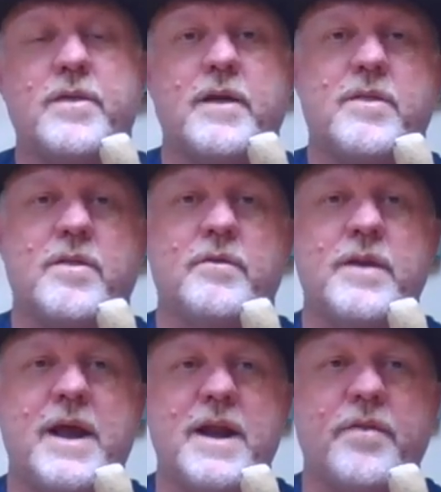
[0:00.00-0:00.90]
They still
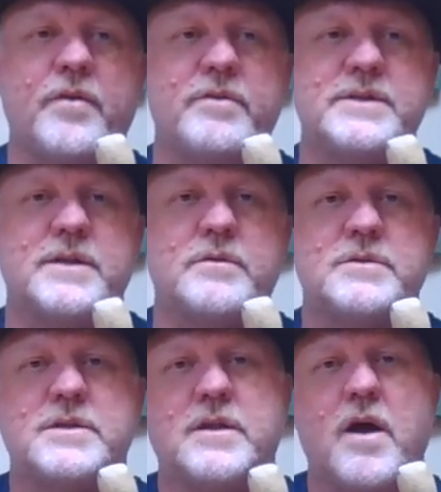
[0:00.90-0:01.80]
need other
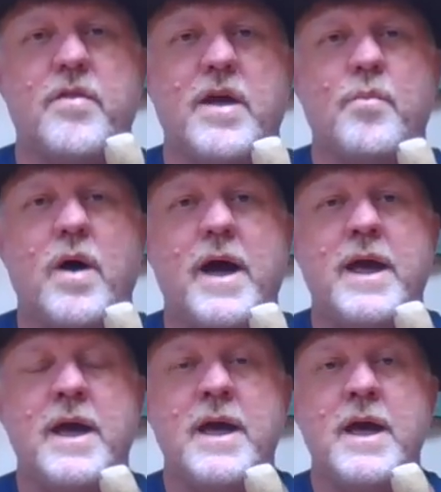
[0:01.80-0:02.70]
results to go their
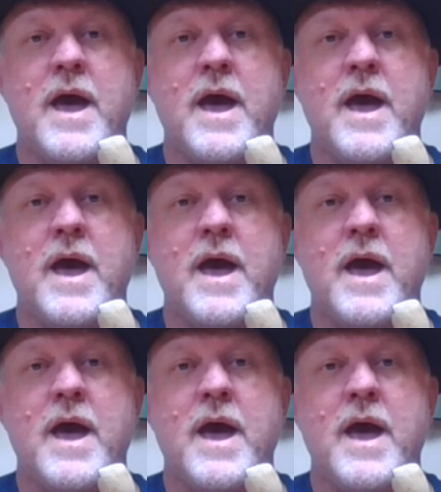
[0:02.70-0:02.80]
way,